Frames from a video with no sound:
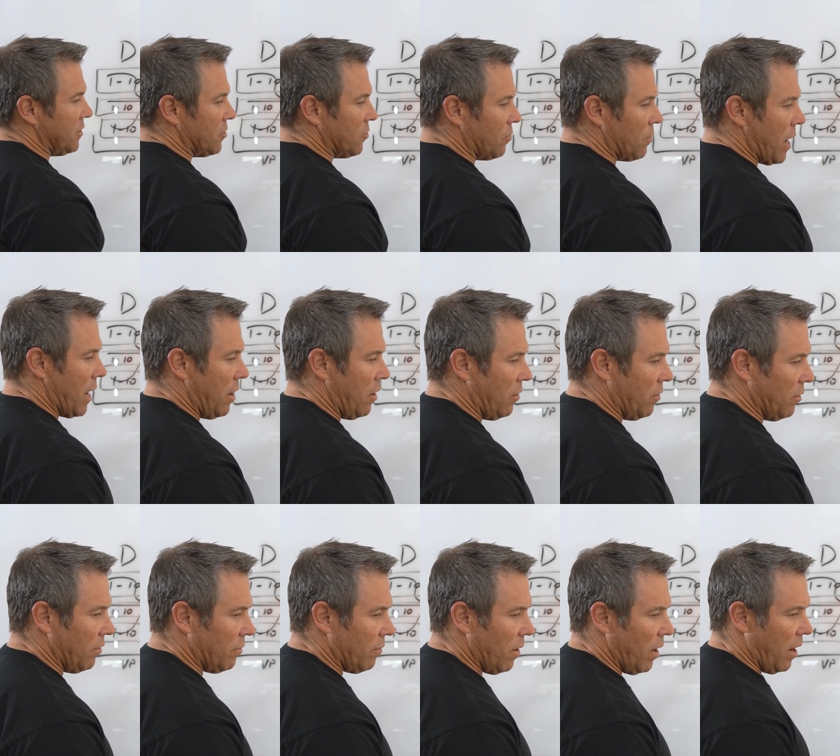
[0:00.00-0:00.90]
is
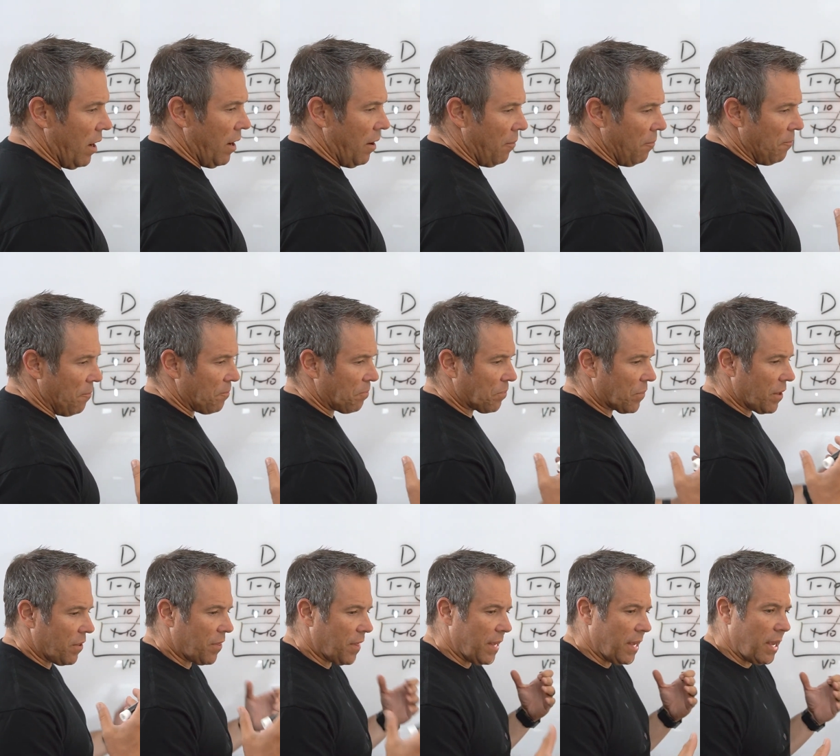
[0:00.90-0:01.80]
around
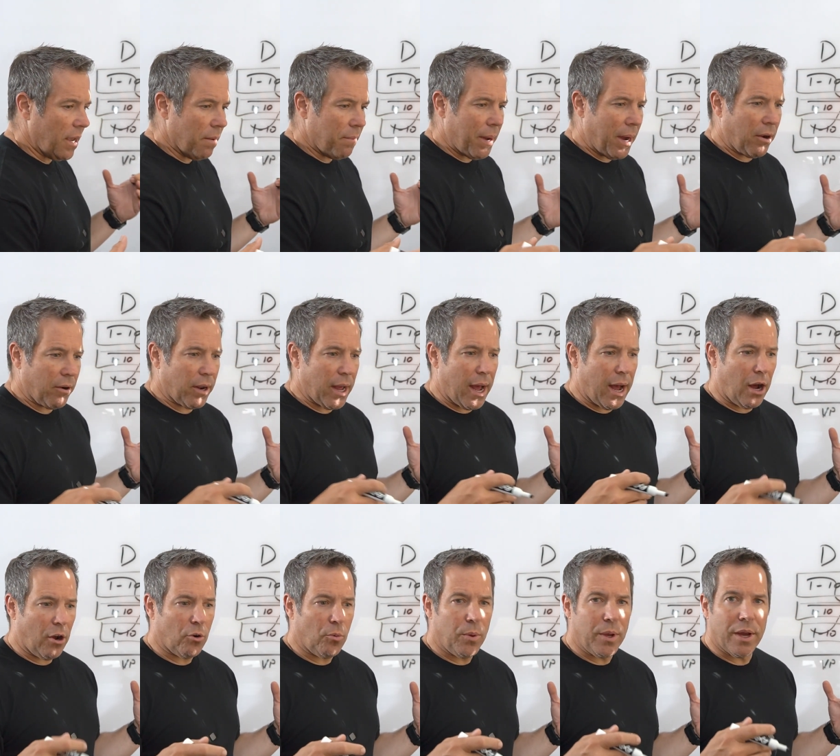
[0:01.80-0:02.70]
thinking about
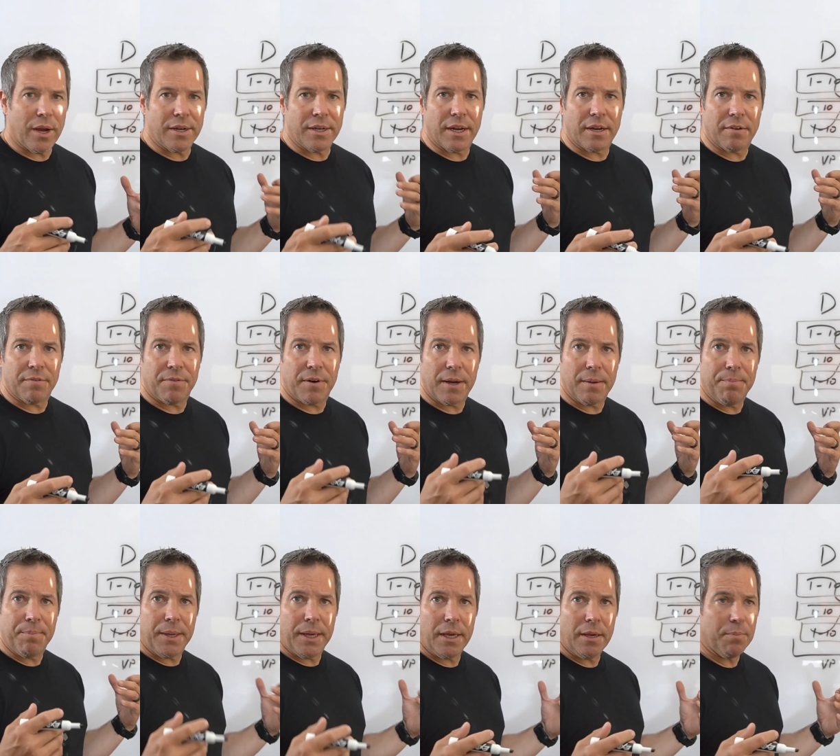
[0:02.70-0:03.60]
how do we identify
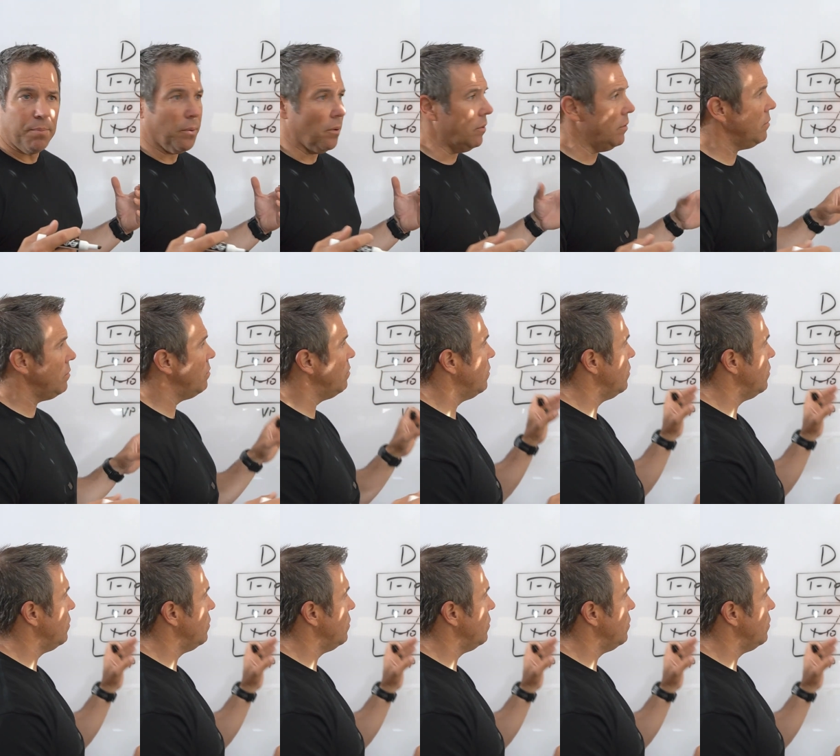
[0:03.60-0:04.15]
people